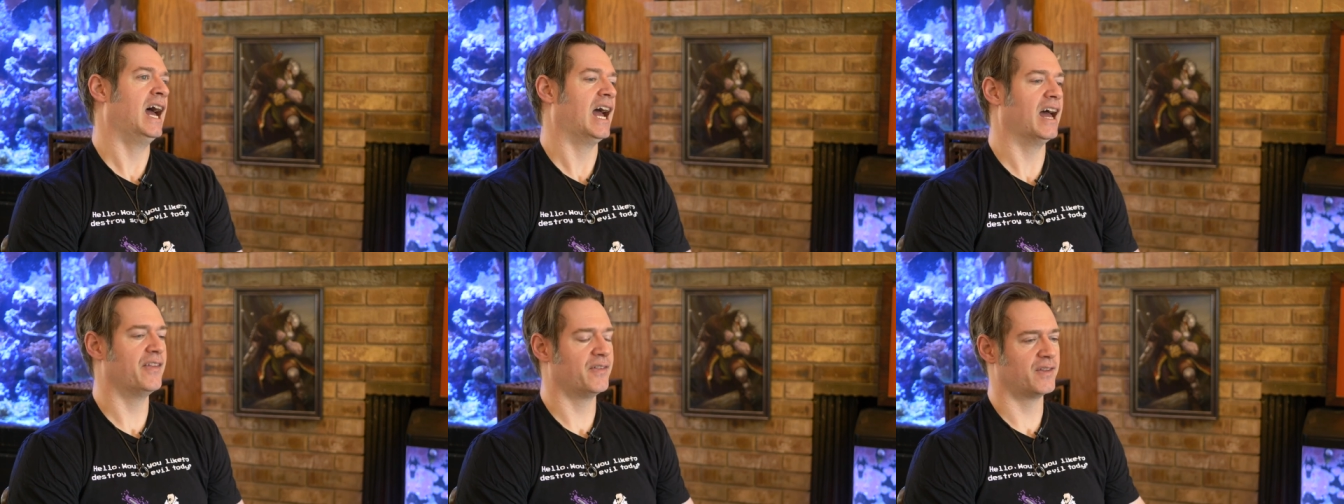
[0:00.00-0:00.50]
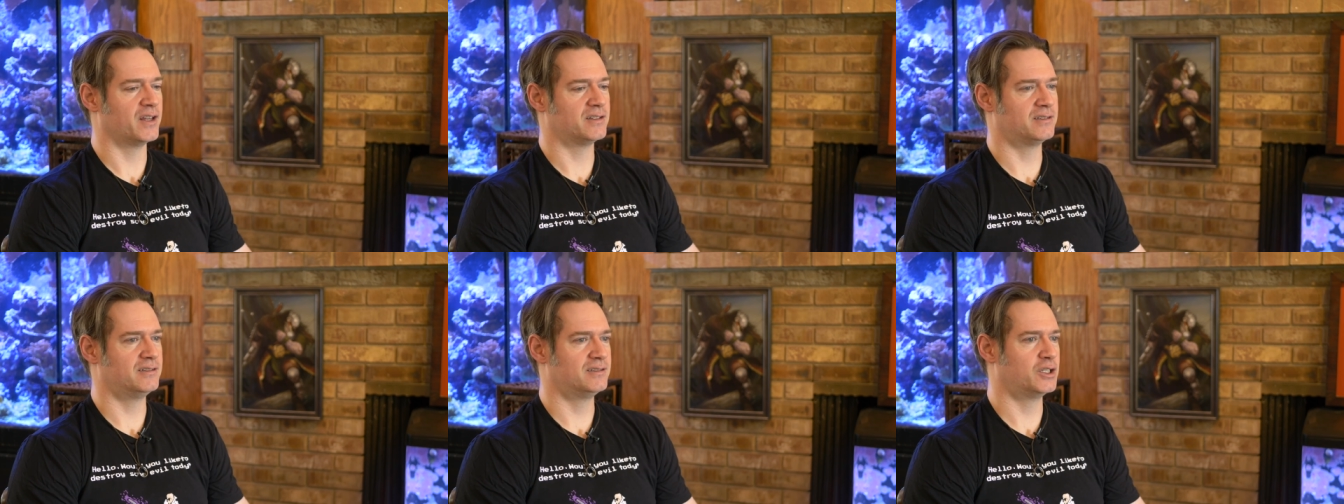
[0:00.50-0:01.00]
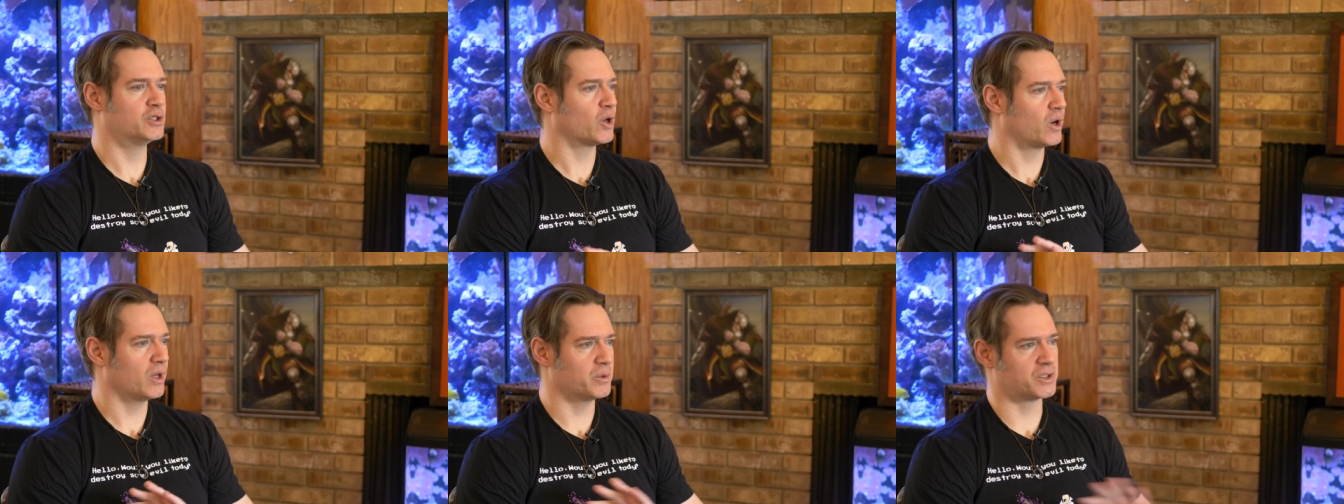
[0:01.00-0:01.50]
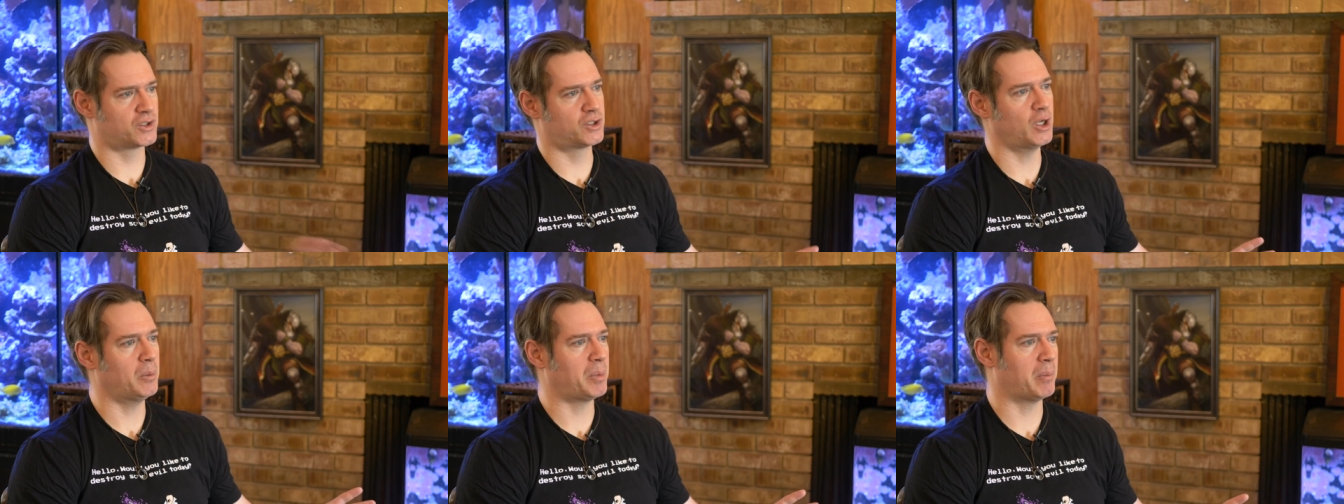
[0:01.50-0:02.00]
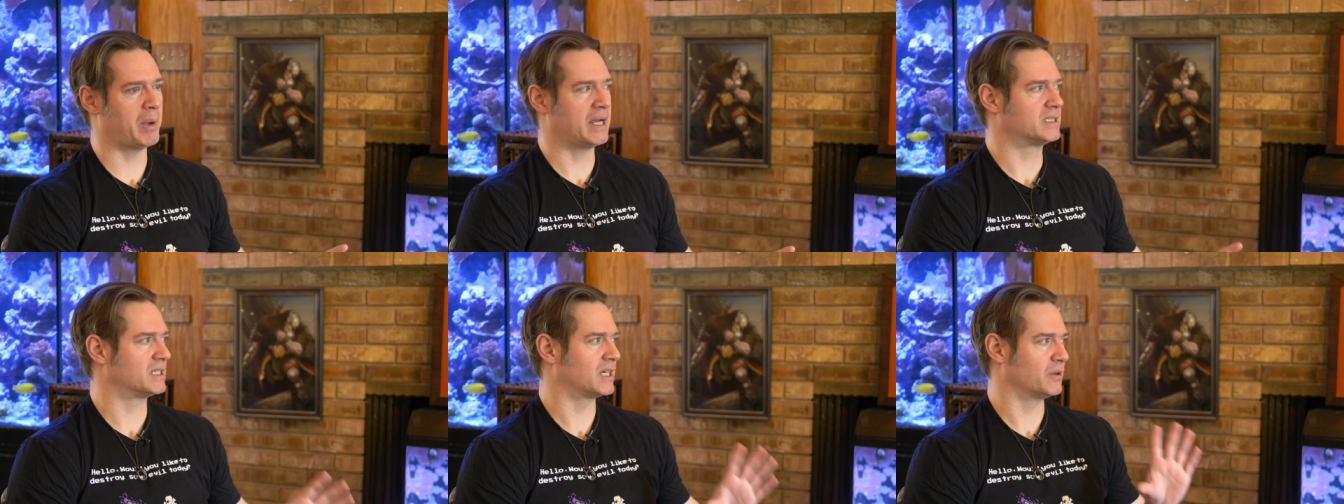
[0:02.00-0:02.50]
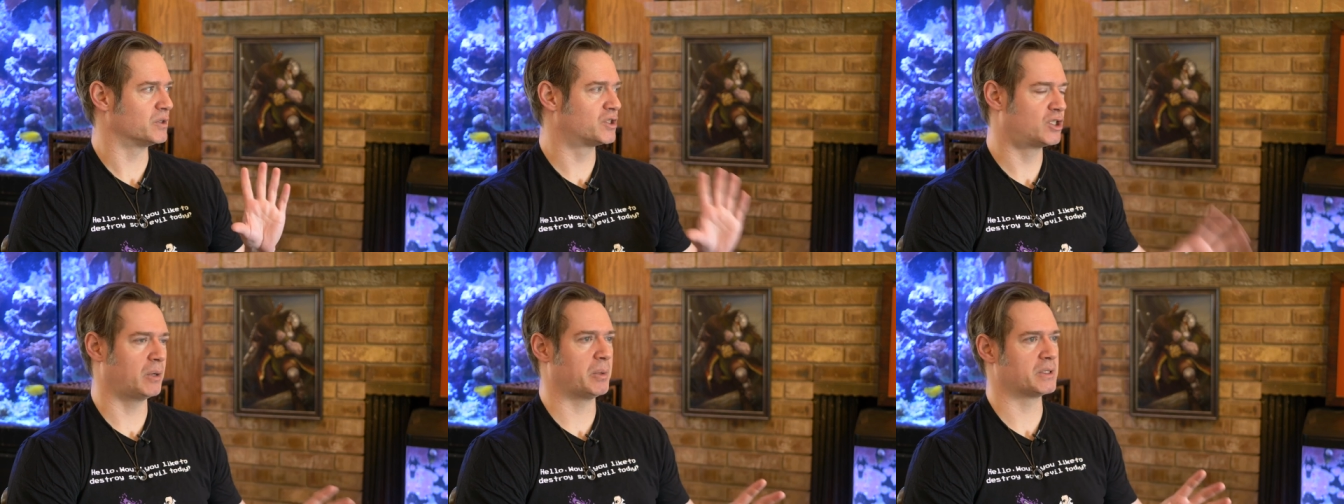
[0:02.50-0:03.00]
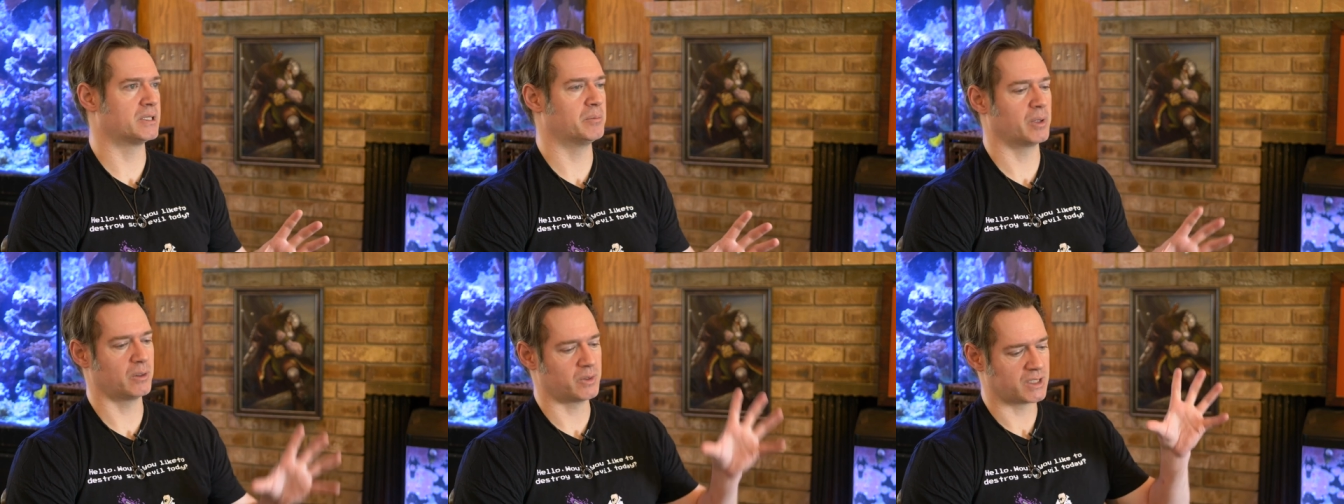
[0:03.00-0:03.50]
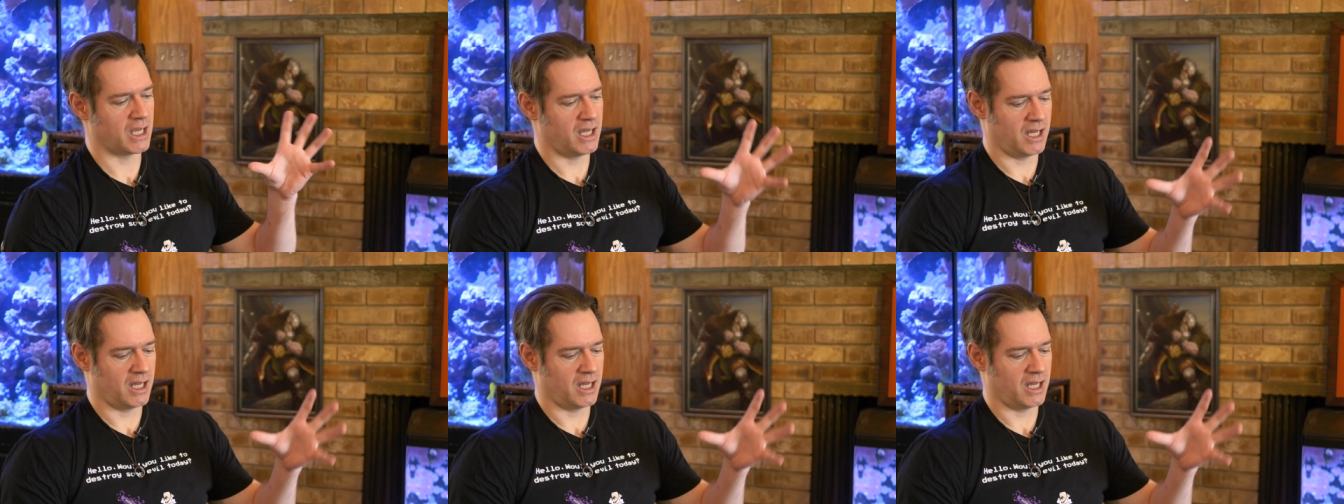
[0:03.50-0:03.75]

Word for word: And the tutorial was super basic, it was super simple. It was